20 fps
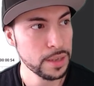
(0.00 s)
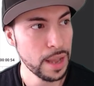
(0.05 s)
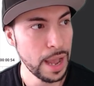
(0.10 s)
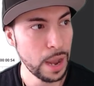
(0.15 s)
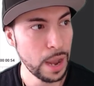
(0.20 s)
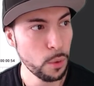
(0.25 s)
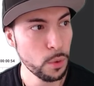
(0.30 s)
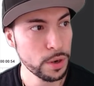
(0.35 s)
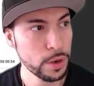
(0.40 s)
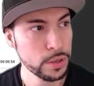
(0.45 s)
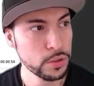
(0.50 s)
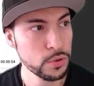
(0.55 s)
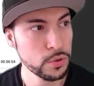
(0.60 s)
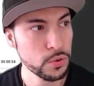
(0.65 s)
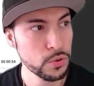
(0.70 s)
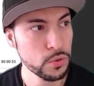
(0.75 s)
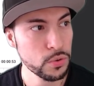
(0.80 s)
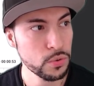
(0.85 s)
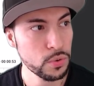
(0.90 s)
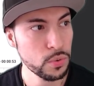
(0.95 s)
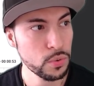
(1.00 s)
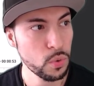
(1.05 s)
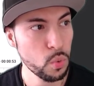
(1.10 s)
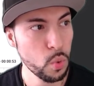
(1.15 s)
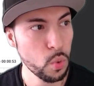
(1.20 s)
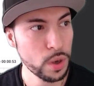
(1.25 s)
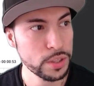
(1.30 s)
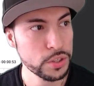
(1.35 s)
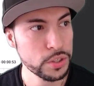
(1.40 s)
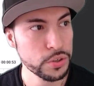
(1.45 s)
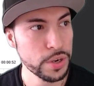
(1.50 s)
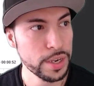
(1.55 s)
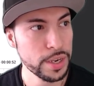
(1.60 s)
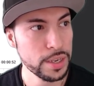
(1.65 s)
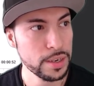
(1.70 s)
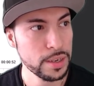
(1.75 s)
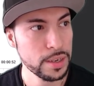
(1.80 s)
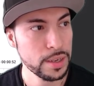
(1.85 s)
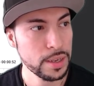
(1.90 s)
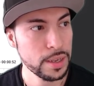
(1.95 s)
I want to do one trade,